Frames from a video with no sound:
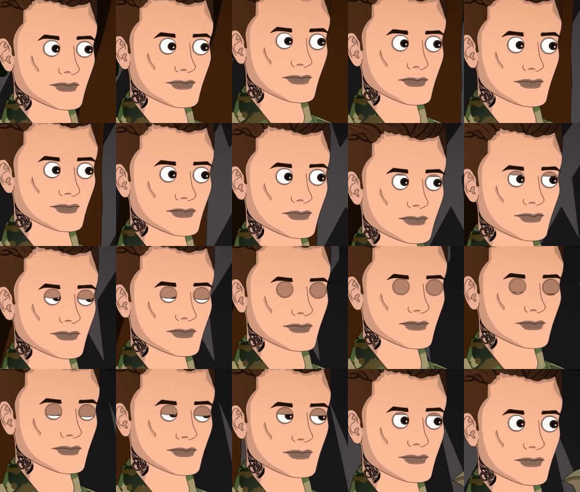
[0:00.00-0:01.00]
Regiment of
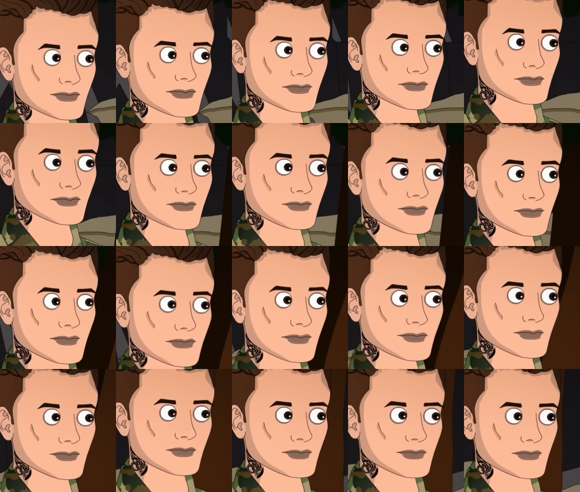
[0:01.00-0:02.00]
the Medical and